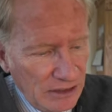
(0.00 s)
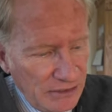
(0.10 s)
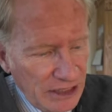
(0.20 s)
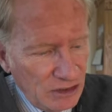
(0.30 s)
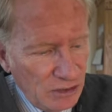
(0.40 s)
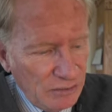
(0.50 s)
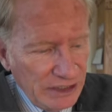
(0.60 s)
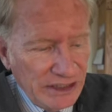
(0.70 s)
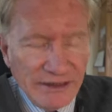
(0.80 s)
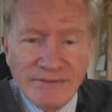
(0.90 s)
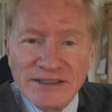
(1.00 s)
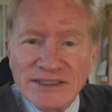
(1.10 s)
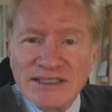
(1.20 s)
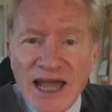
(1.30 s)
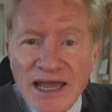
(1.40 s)
they could be
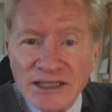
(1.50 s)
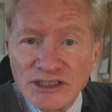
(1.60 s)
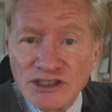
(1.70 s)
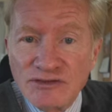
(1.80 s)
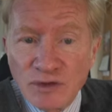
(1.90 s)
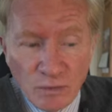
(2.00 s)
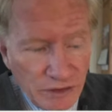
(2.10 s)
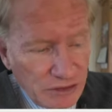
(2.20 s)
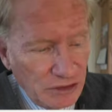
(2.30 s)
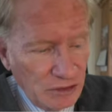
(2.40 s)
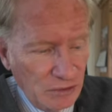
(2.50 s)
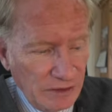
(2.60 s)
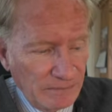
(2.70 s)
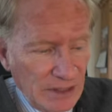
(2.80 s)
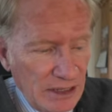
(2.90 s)
silenced for what they're
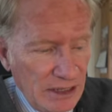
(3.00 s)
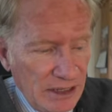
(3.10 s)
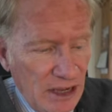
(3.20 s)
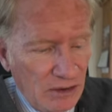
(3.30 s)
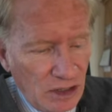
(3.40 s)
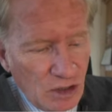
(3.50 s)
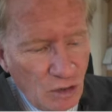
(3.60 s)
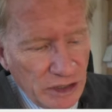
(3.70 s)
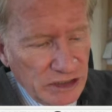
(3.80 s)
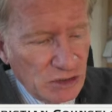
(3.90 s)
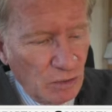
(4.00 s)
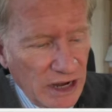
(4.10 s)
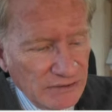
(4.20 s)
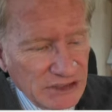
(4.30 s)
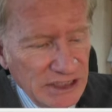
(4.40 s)
doing. Now, according to what
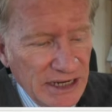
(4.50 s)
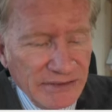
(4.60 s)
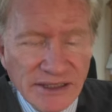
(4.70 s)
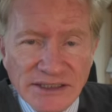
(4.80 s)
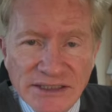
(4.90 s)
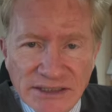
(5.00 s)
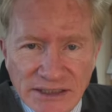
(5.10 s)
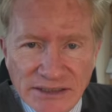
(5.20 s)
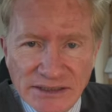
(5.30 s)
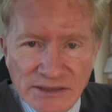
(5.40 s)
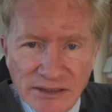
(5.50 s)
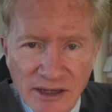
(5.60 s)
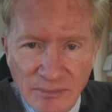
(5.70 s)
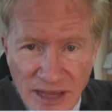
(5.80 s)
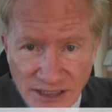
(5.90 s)
I've seen on this, it's
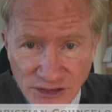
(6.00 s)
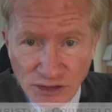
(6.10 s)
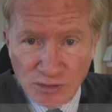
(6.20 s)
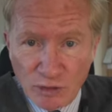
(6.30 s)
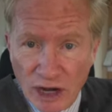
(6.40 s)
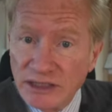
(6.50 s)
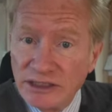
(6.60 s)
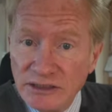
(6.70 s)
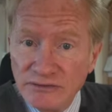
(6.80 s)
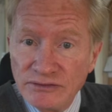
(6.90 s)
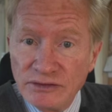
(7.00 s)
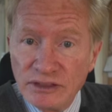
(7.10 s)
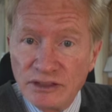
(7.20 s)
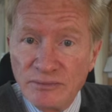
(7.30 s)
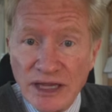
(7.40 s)
a pastor's prerogative,
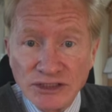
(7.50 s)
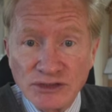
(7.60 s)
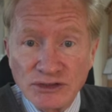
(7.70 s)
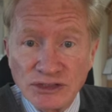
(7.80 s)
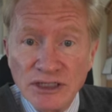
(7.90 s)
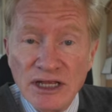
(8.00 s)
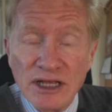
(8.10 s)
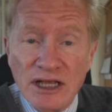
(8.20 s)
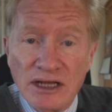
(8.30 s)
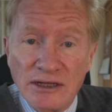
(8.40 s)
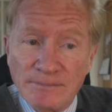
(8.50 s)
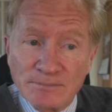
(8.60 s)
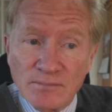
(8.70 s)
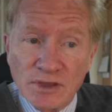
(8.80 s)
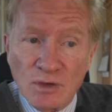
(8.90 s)
a pastor's
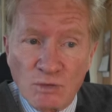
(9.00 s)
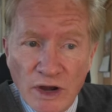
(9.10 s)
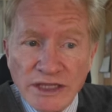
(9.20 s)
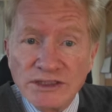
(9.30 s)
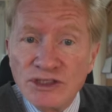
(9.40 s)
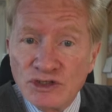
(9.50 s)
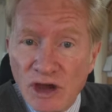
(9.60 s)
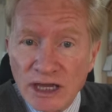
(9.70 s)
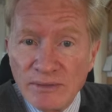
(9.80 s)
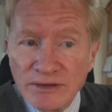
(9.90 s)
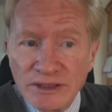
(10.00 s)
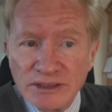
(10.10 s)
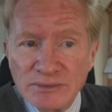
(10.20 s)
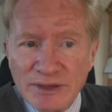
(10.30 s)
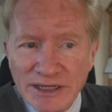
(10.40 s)
right to talk about
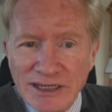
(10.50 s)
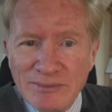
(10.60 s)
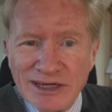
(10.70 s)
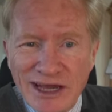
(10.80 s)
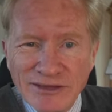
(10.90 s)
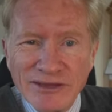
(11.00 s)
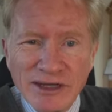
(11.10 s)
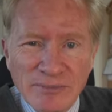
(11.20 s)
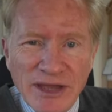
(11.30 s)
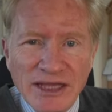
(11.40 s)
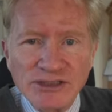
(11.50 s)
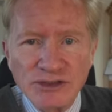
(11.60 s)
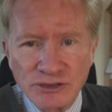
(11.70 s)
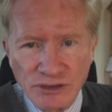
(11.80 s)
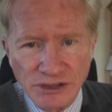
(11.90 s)
this, but anybody other than a
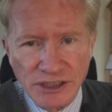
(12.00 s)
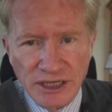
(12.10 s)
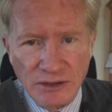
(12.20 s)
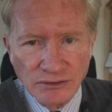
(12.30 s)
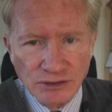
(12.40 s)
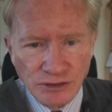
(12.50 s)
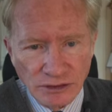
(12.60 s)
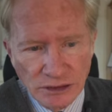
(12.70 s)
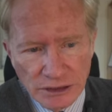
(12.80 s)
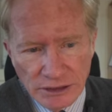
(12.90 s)
pastor, Christian counselor,